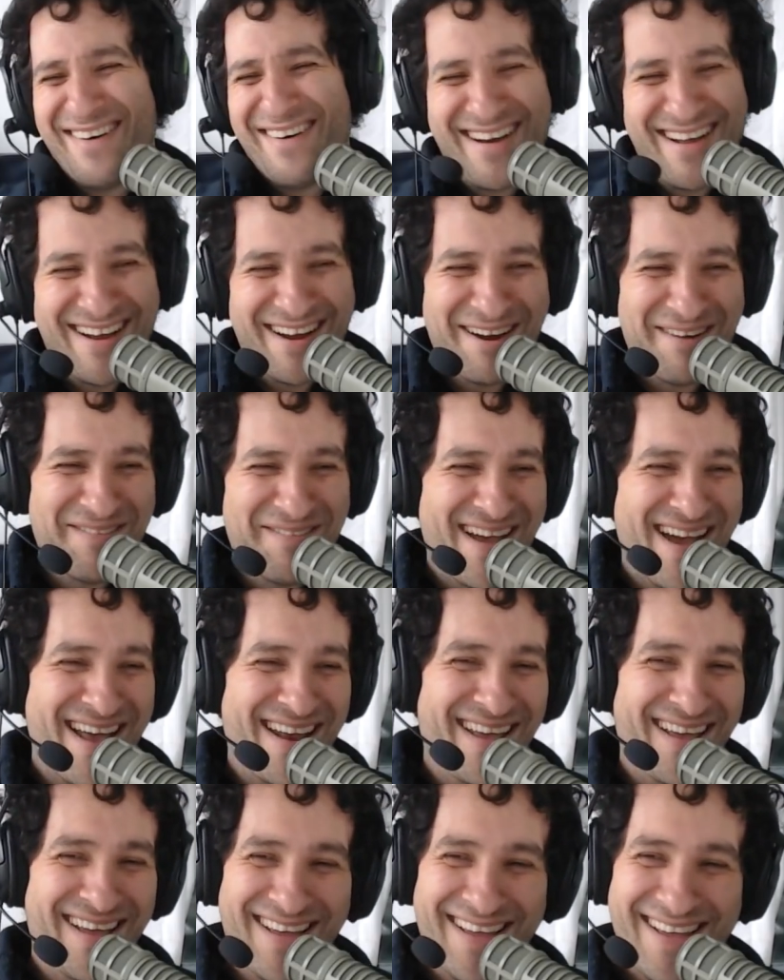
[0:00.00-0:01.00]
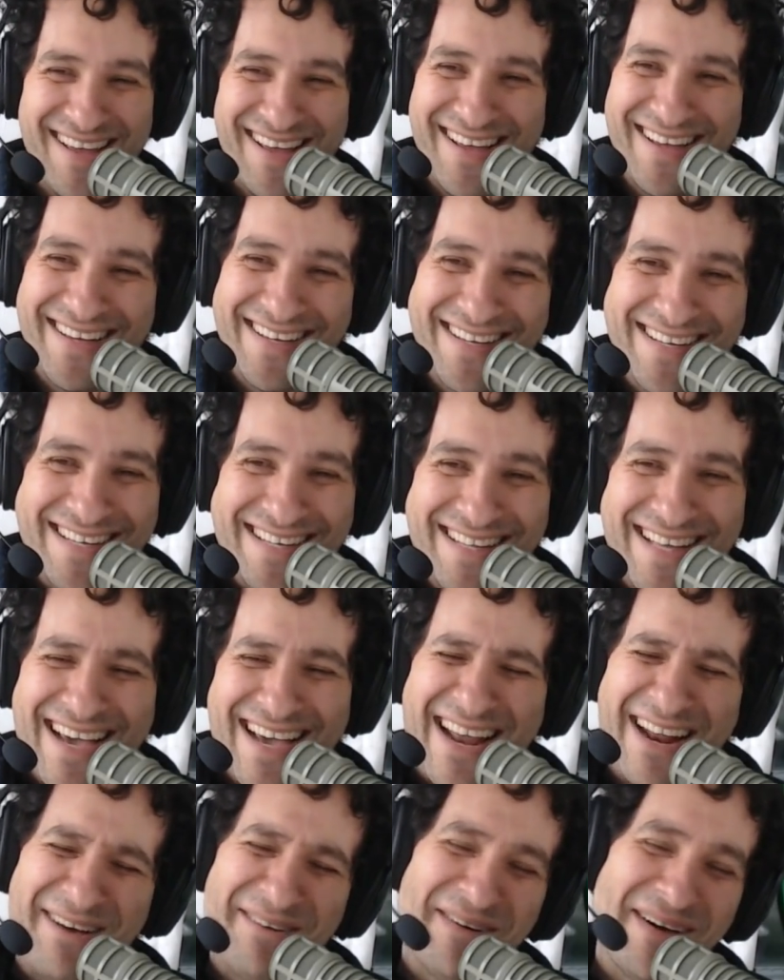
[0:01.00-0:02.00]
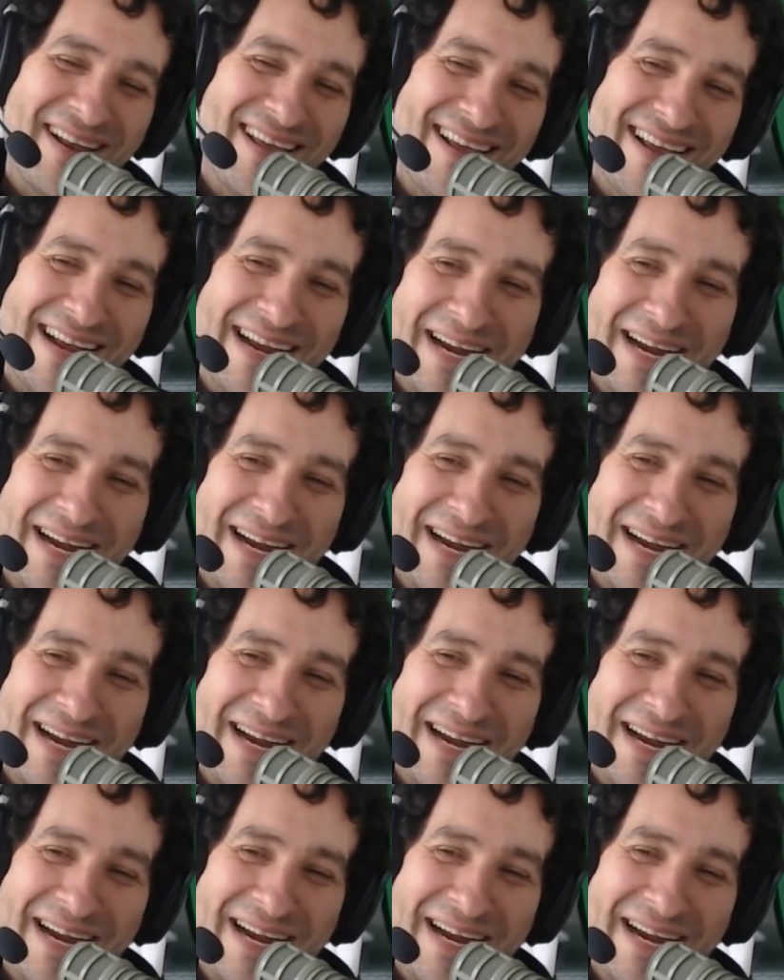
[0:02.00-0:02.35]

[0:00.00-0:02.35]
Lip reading: don't want to hear about it. They don't want to